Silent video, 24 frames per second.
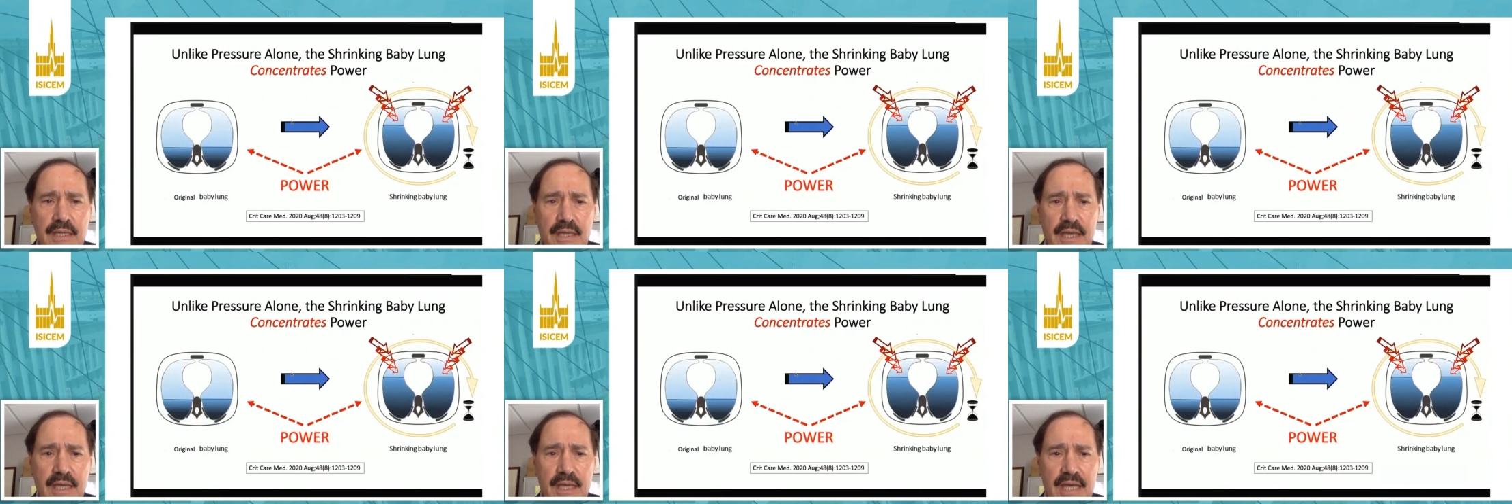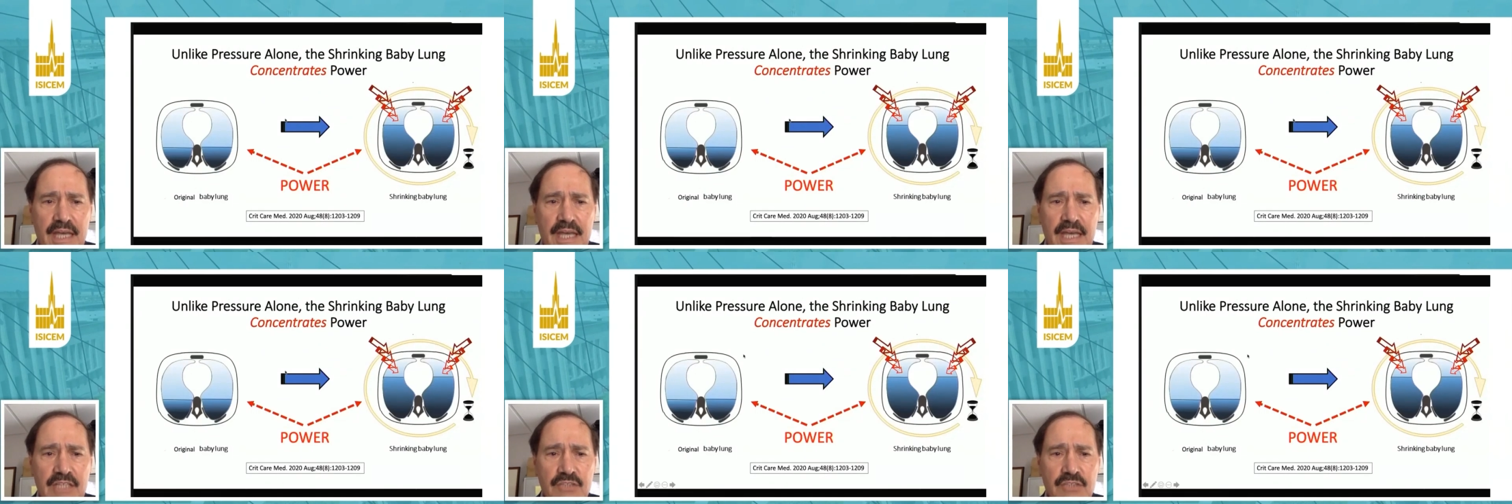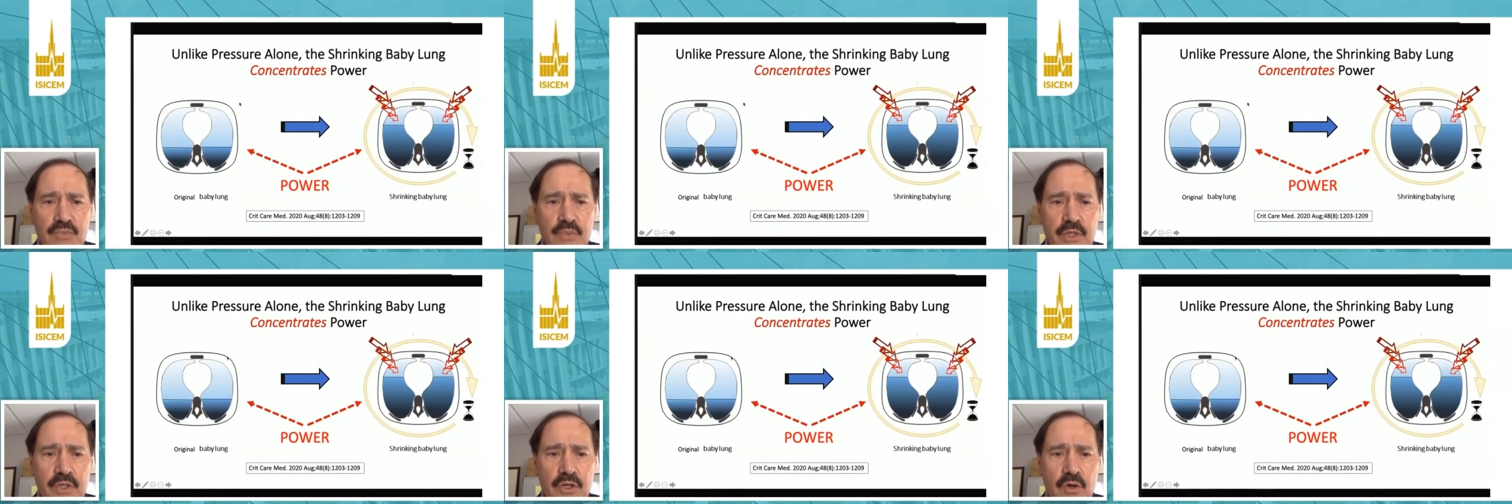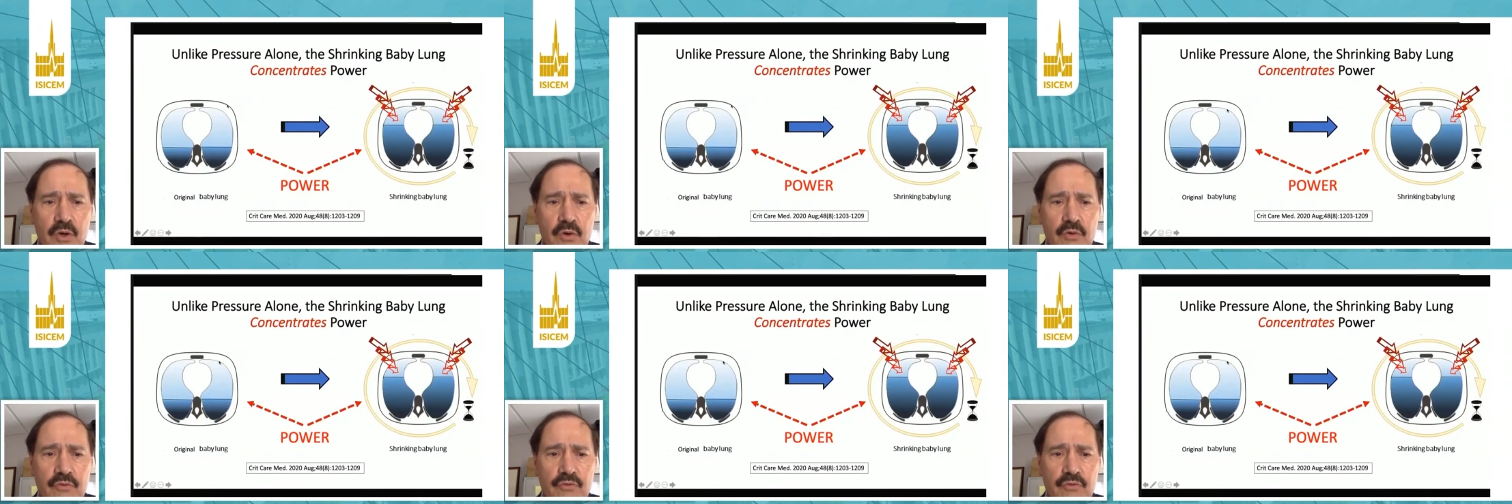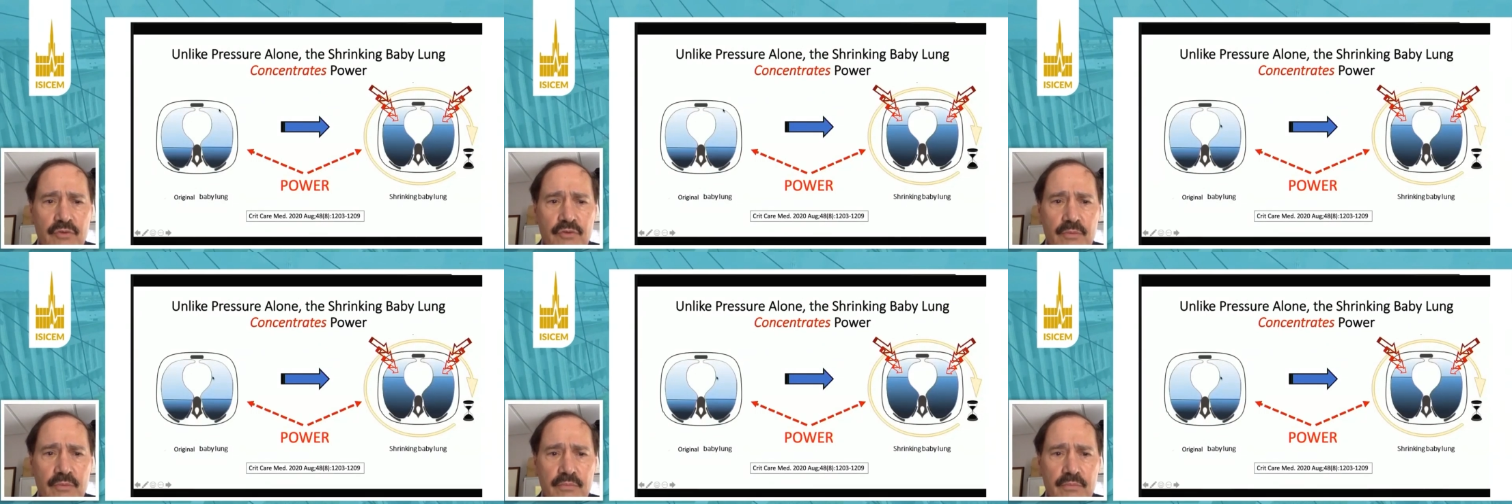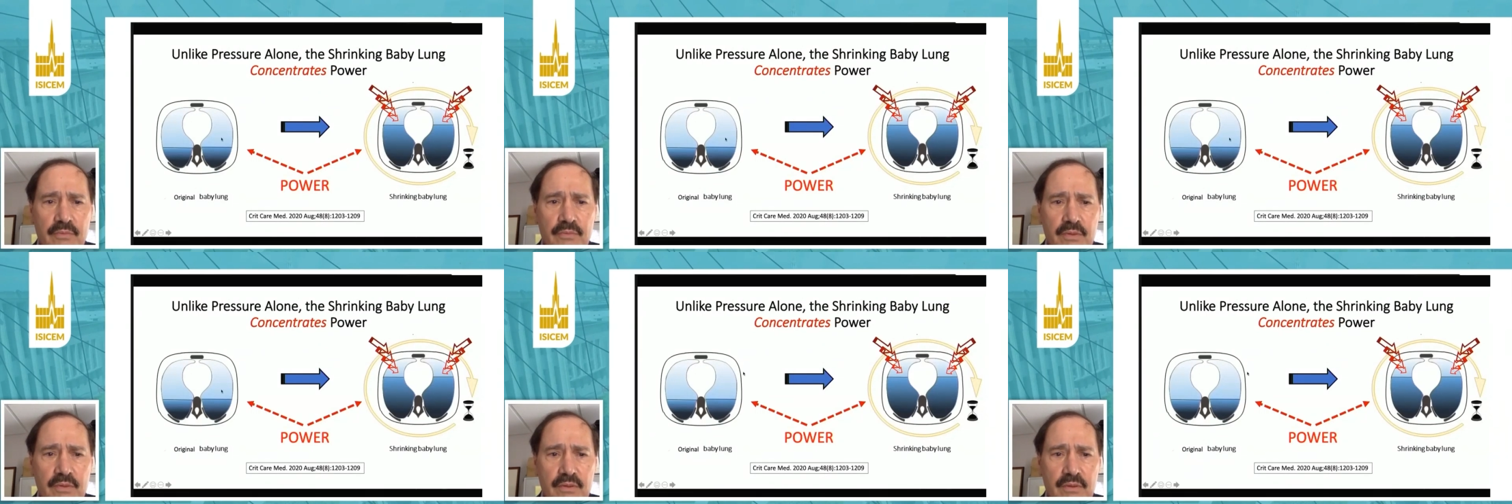As we go
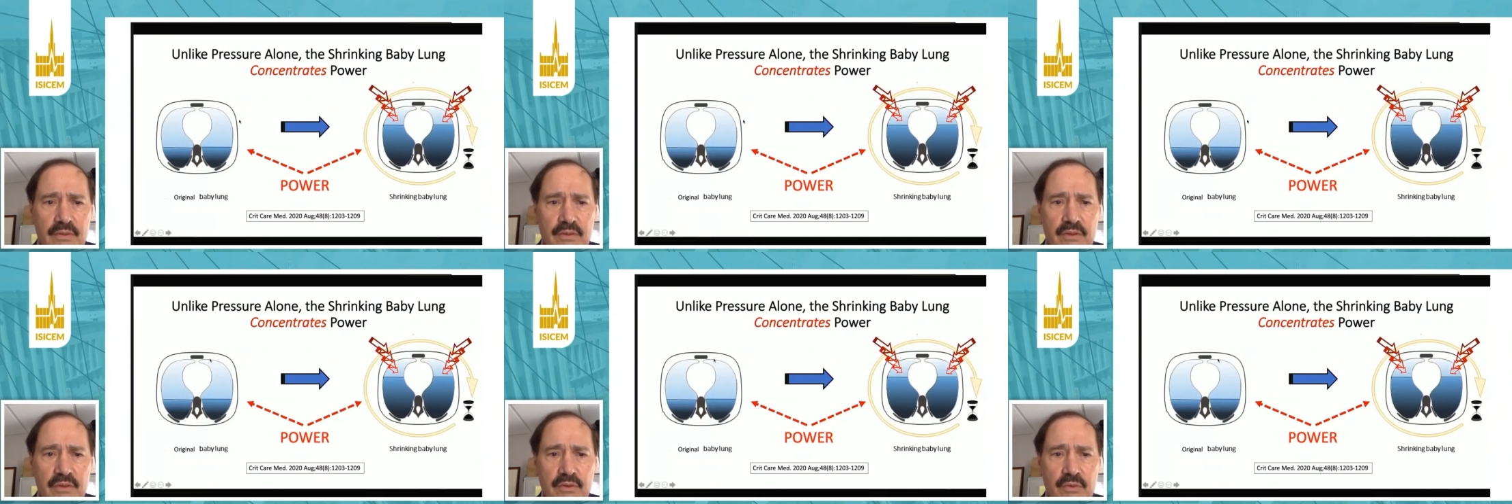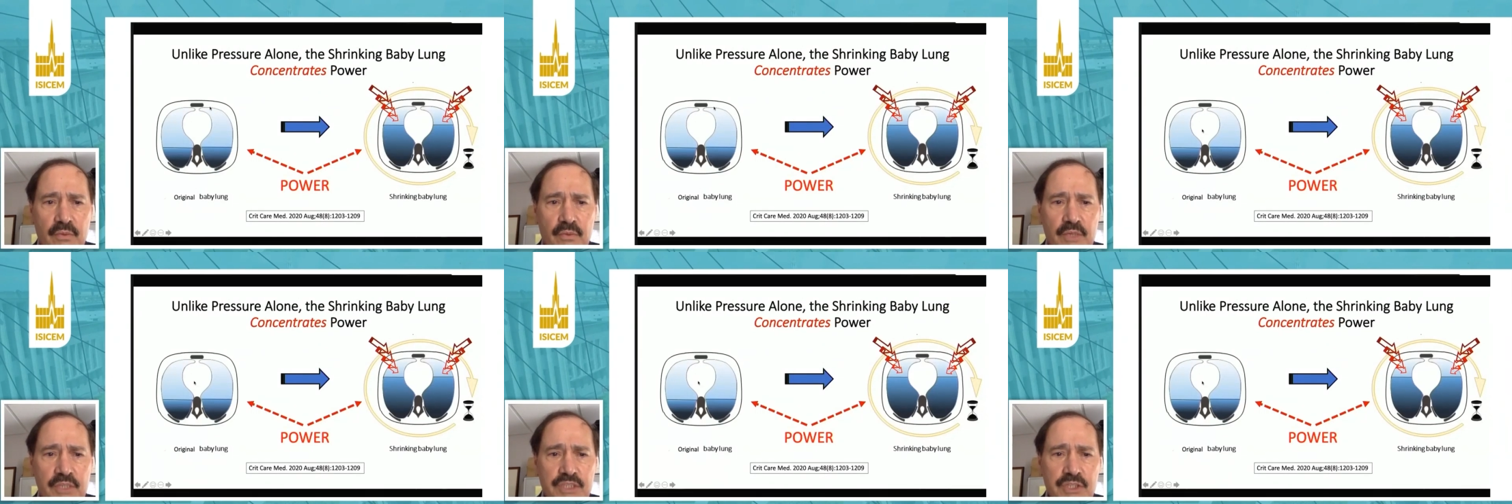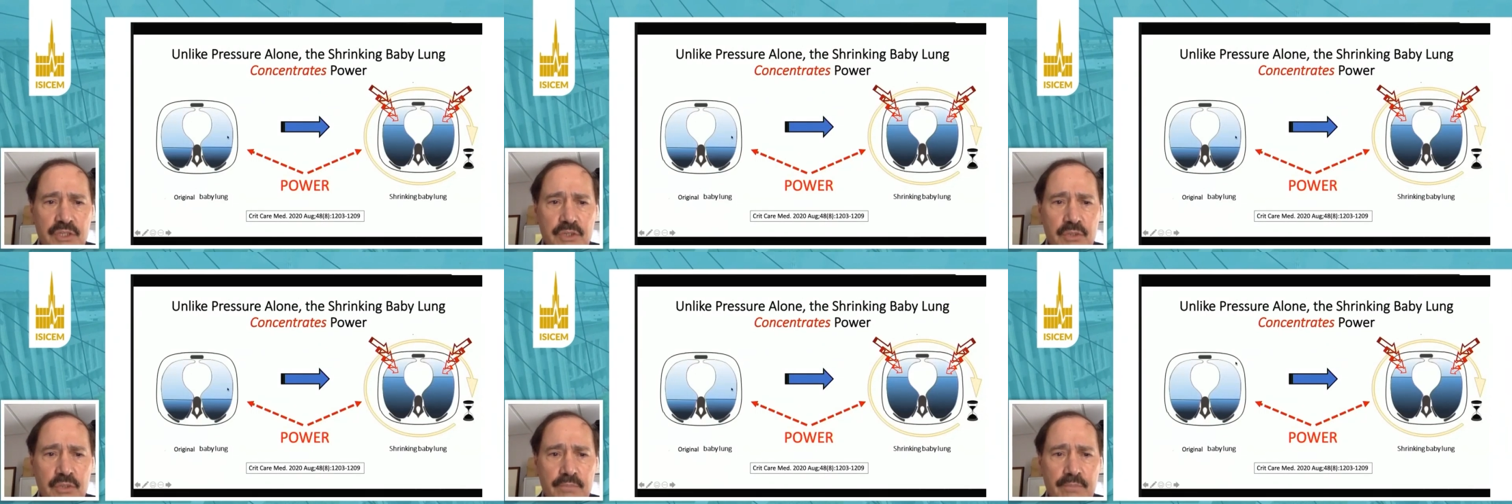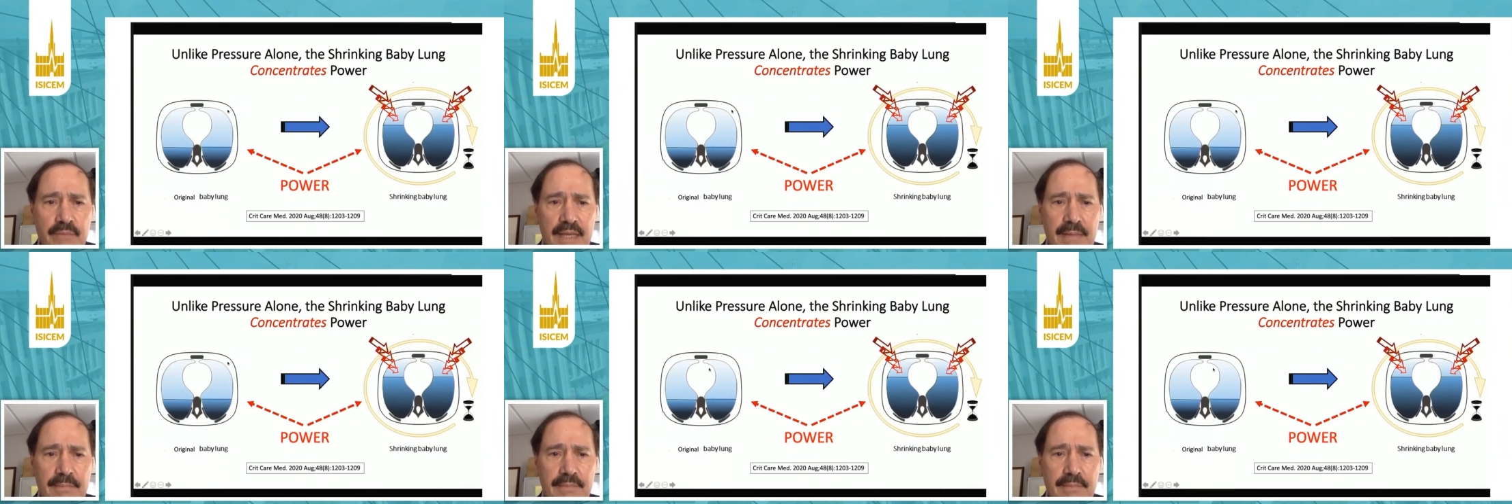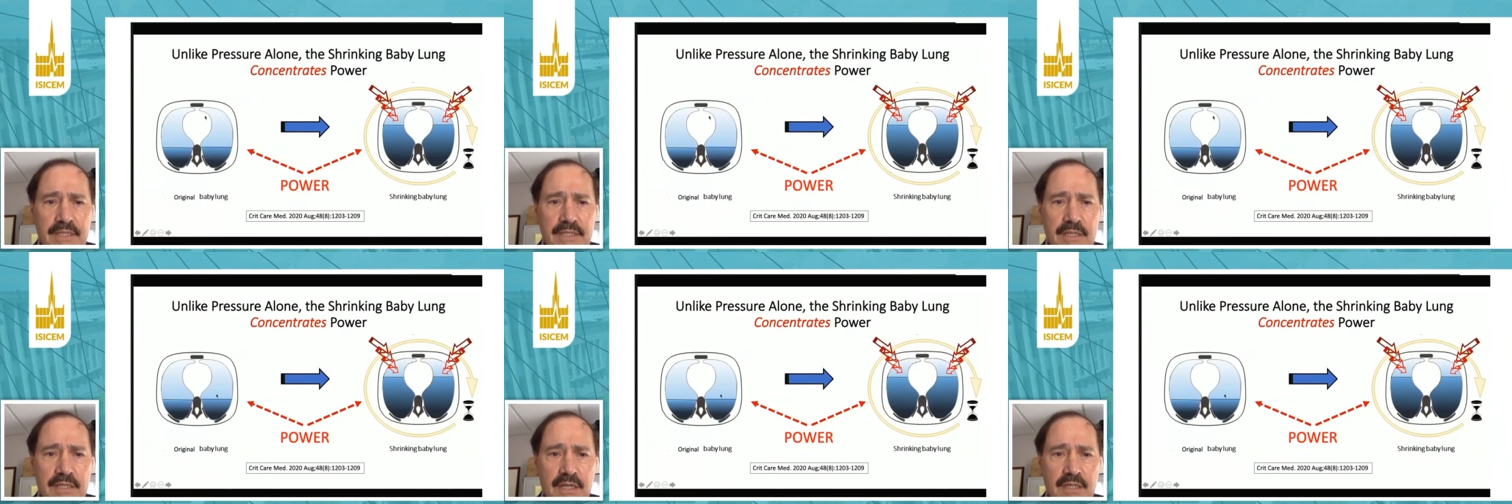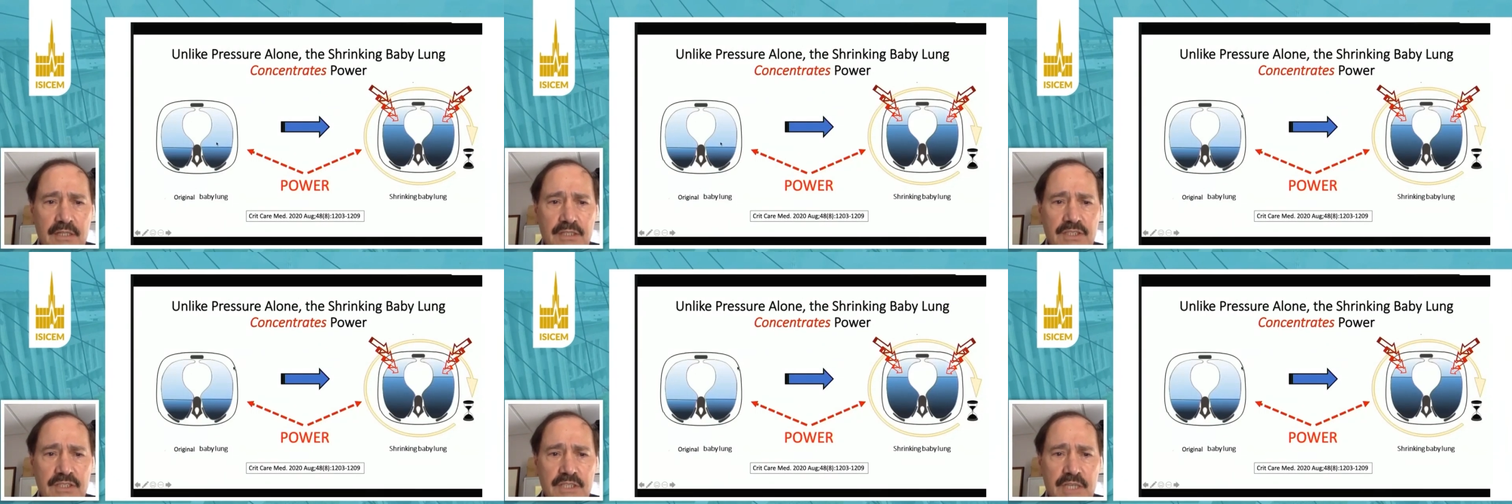from the original baby
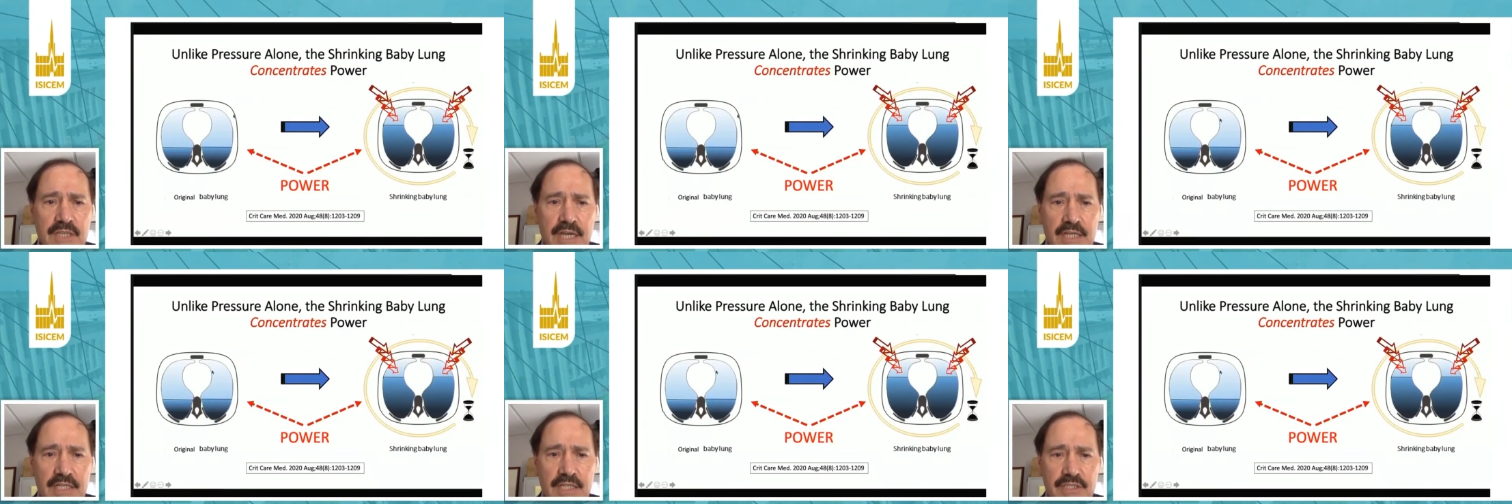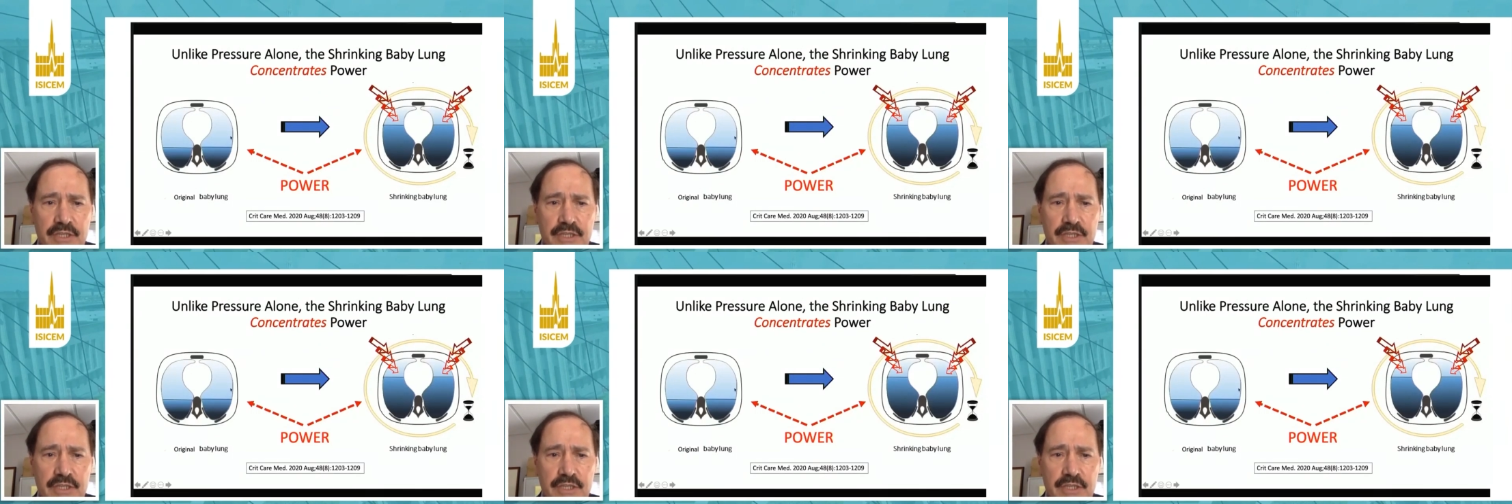lung size,